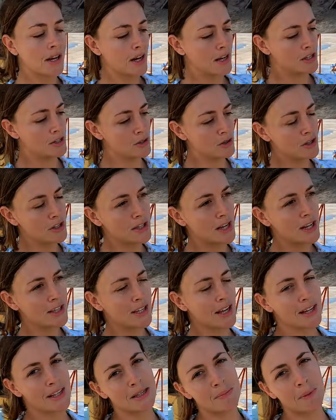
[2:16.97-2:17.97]
as soon as that
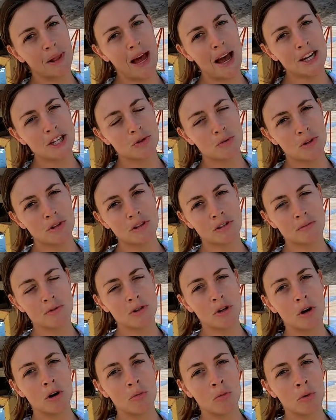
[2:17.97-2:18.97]
gets splashed with some
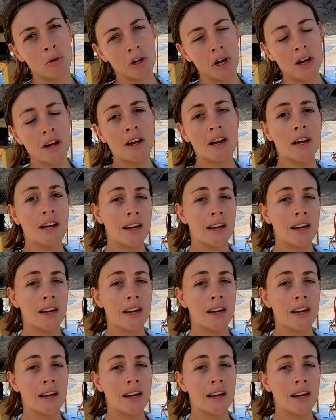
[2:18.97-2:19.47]
salt water,